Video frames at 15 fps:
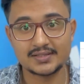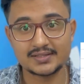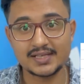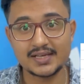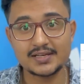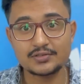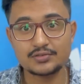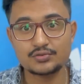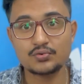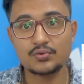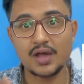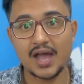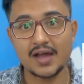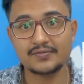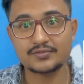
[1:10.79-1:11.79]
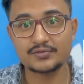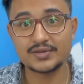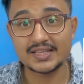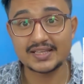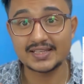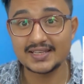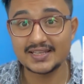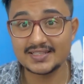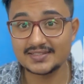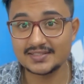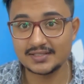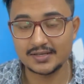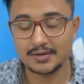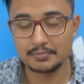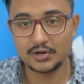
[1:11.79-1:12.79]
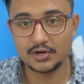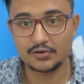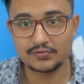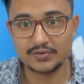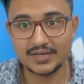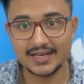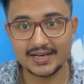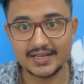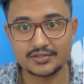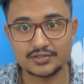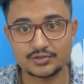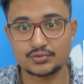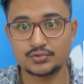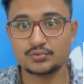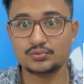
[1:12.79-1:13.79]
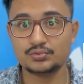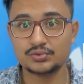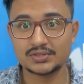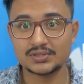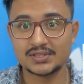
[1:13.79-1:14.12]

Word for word: then you have to increase the number of corrects to